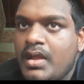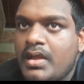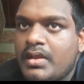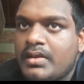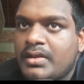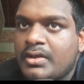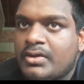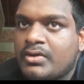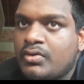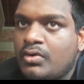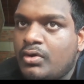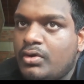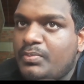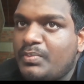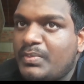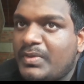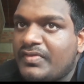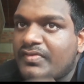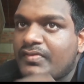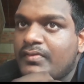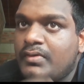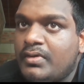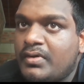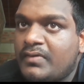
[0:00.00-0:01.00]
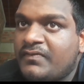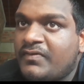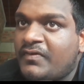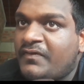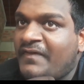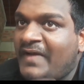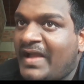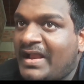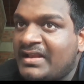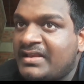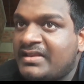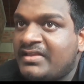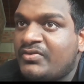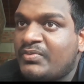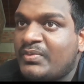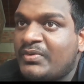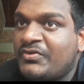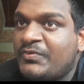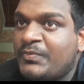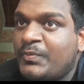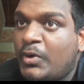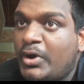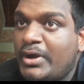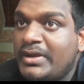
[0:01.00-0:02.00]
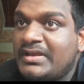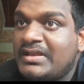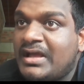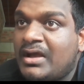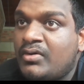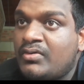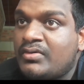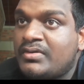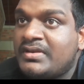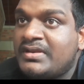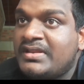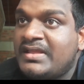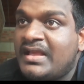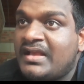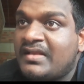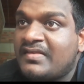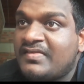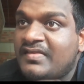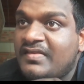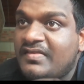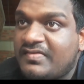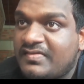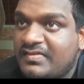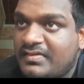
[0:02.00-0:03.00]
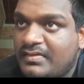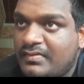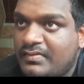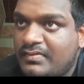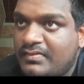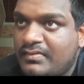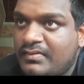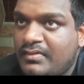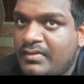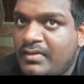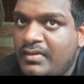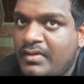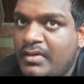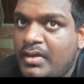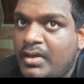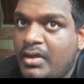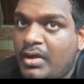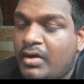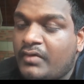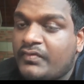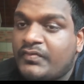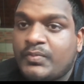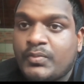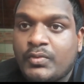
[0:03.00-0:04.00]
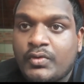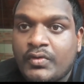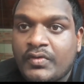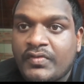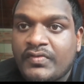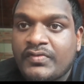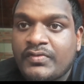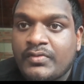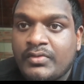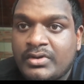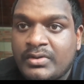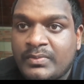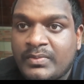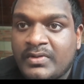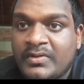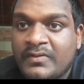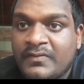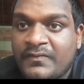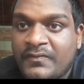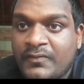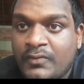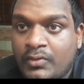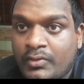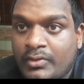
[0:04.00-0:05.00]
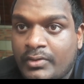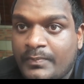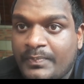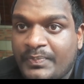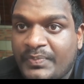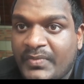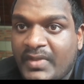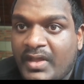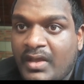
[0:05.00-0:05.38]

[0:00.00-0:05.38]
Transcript: The court must look for factors which point out the existence of more suitable forum,